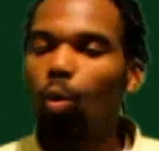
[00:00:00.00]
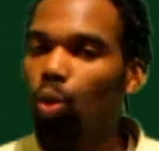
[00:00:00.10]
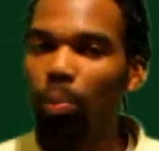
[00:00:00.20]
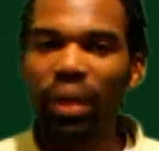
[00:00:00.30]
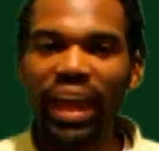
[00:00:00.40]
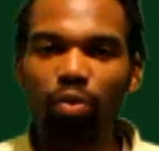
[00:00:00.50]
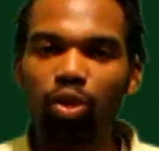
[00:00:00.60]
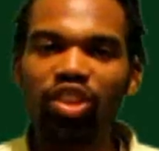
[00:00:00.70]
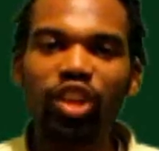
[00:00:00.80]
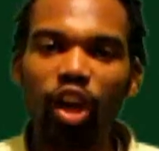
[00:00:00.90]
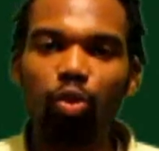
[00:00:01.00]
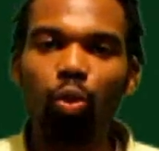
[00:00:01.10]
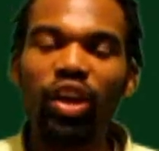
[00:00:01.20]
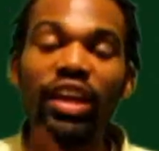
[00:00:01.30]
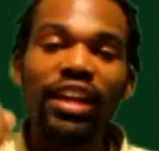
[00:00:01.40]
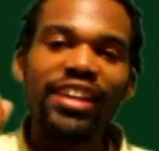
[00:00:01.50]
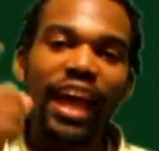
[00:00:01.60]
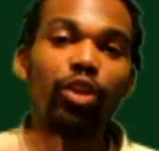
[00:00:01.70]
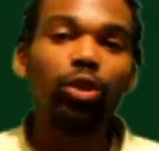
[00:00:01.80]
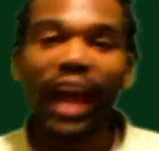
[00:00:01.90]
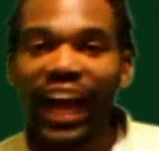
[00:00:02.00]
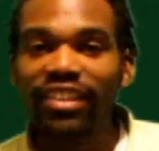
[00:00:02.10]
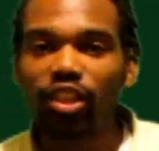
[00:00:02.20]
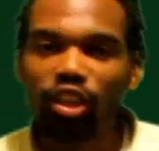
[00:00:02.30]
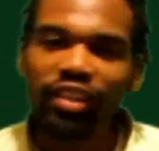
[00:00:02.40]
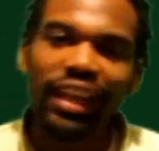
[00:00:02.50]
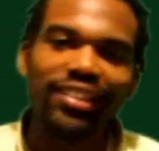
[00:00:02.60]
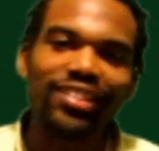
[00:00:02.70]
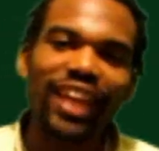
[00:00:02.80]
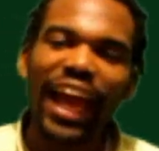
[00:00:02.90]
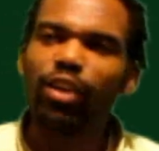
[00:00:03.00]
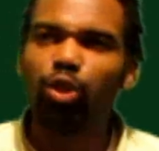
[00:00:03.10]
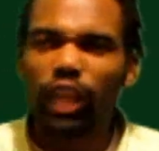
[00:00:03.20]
We're back with another one. Now, you guys are looking at the title,